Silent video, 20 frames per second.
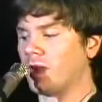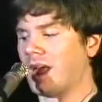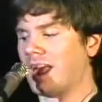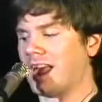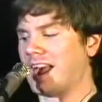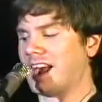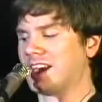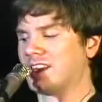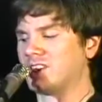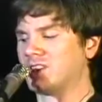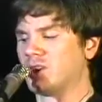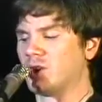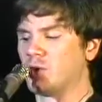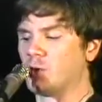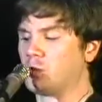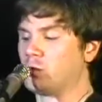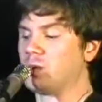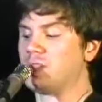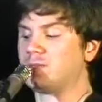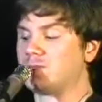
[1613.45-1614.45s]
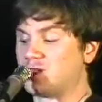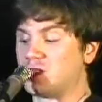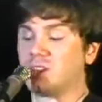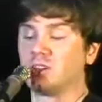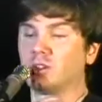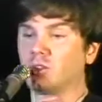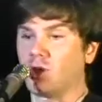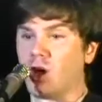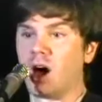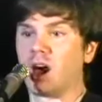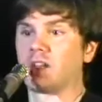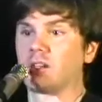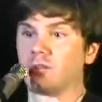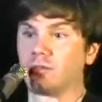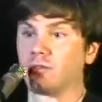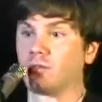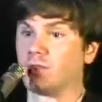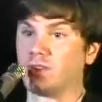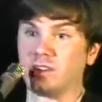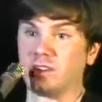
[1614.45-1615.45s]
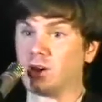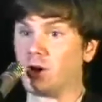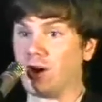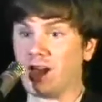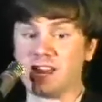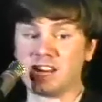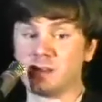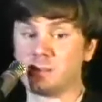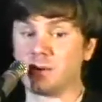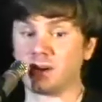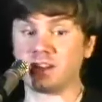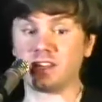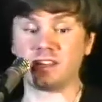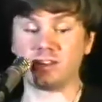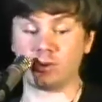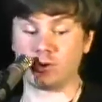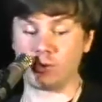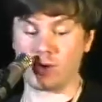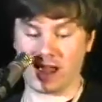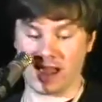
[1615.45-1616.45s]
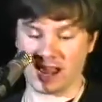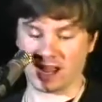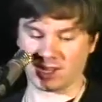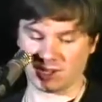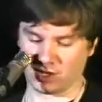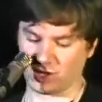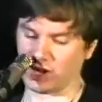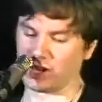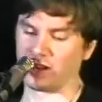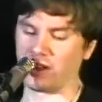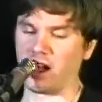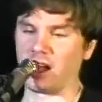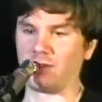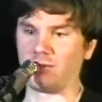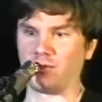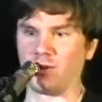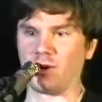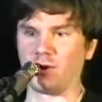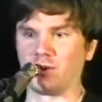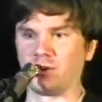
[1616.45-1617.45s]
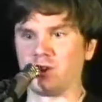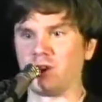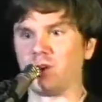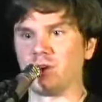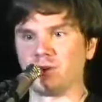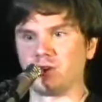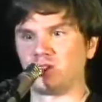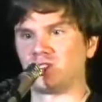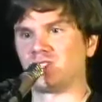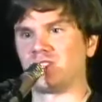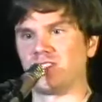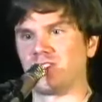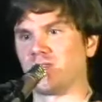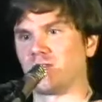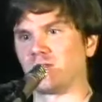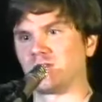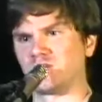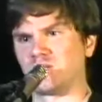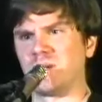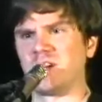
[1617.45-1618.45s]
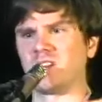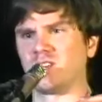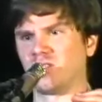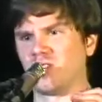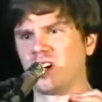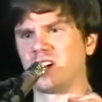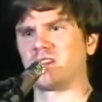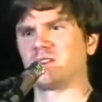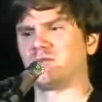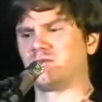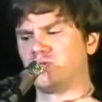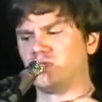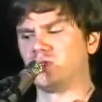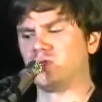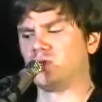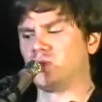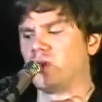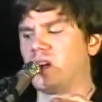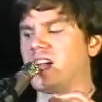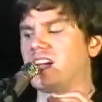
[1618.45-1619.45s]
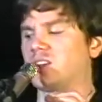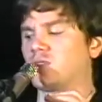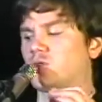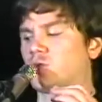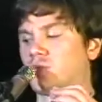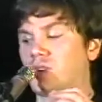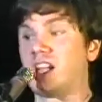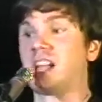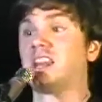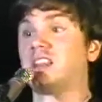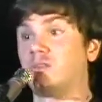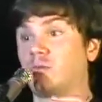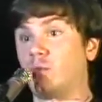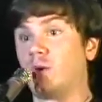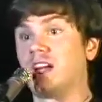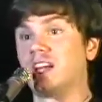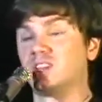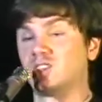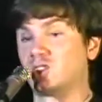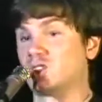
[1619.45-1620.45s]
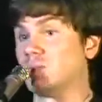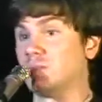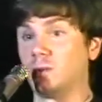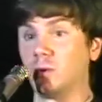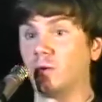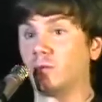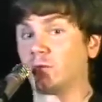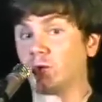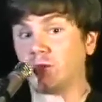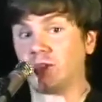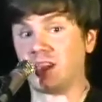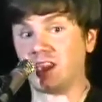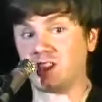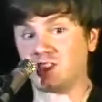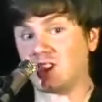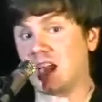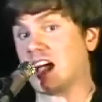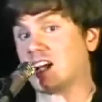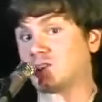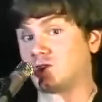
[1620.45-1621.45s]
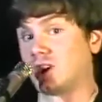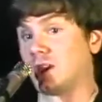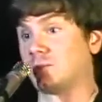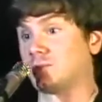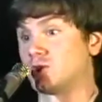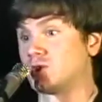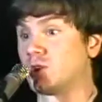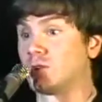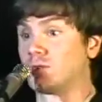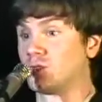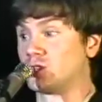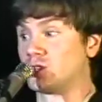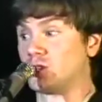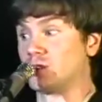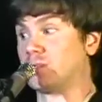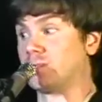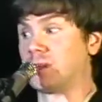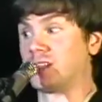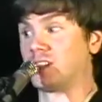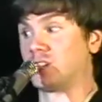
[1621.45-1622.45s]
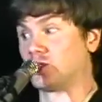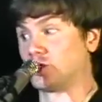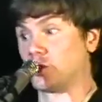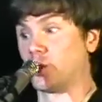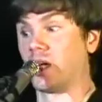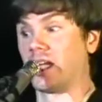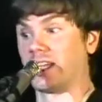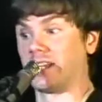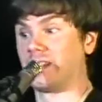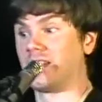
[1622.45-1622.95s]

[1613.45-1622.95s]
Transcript: And we've seen a lot of, you know, anybody who has an iPhone knows that there's been a lot of new and creative ways to bill for the exact same service you've been enjoying.